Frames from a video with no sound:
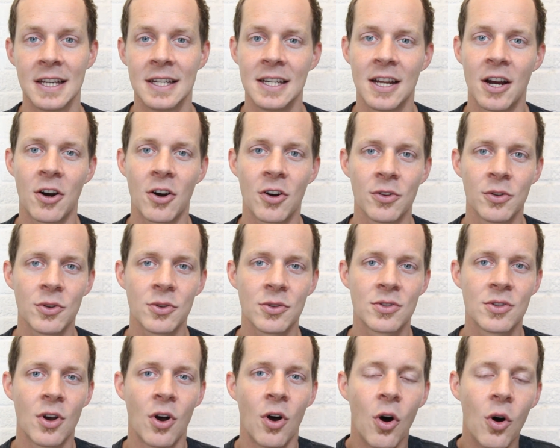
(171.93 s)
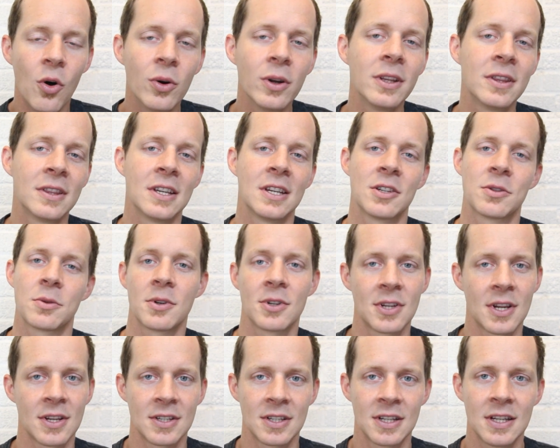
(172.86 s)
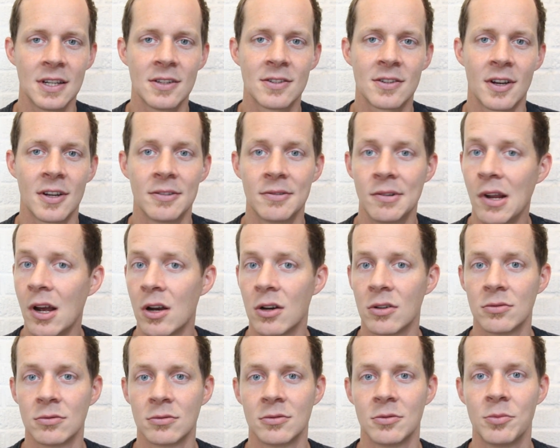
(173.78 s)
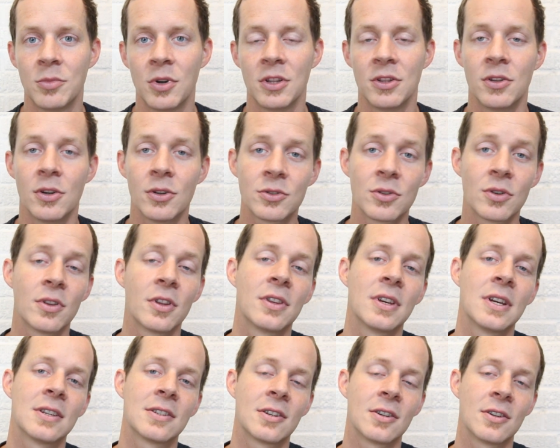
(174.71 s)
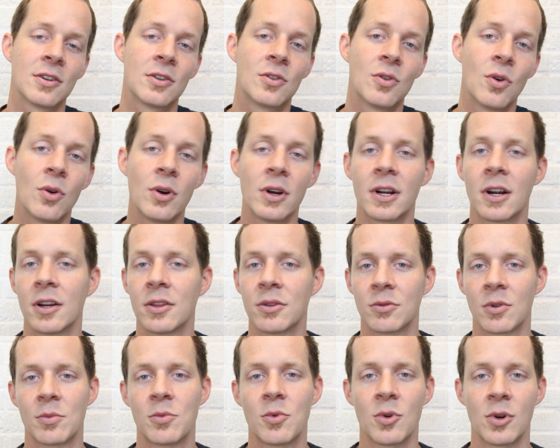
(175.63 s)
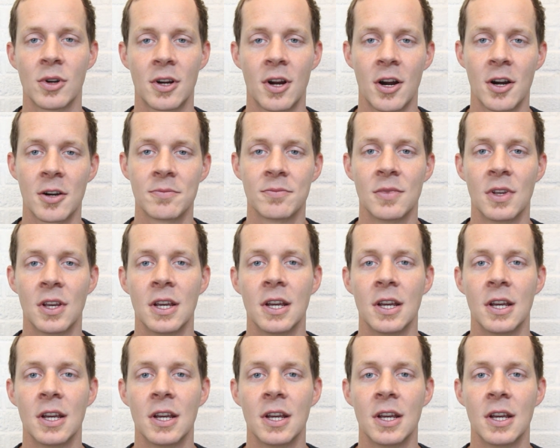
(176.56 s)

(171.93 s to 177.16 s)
Now, are those the only things we're assessing kids on? No, but those are the things that are going on the report card.